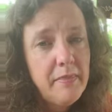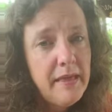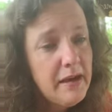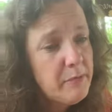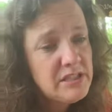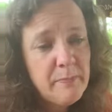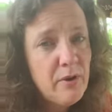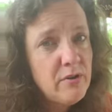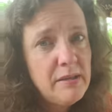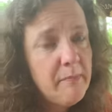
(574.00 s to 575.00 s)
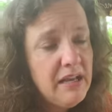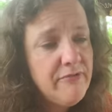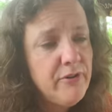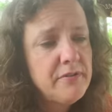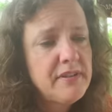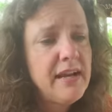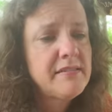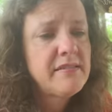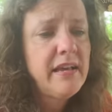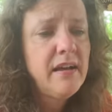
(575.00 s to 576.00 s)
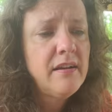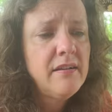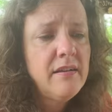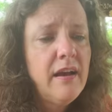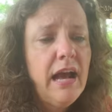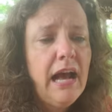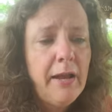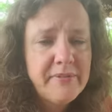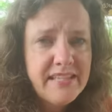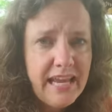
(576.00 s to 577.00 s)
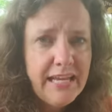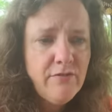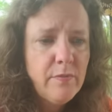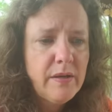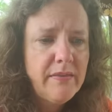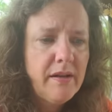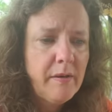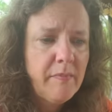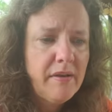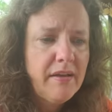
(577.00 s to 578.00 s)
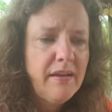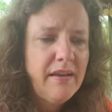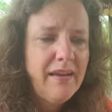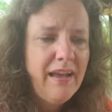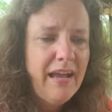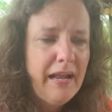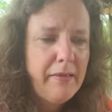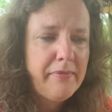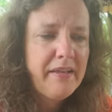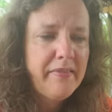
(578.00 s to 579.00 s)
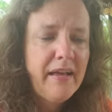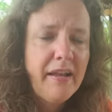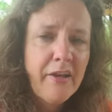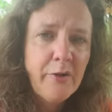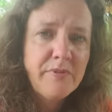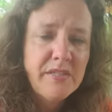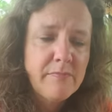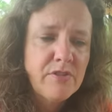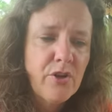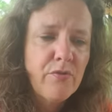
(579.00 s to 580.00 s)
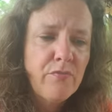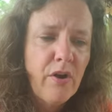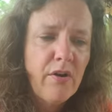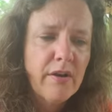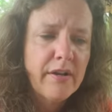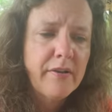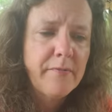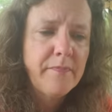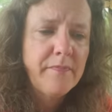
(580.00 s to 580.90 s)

"That was partly my fault, Aslan. I was angry with him, and I think that helped him to go wrong."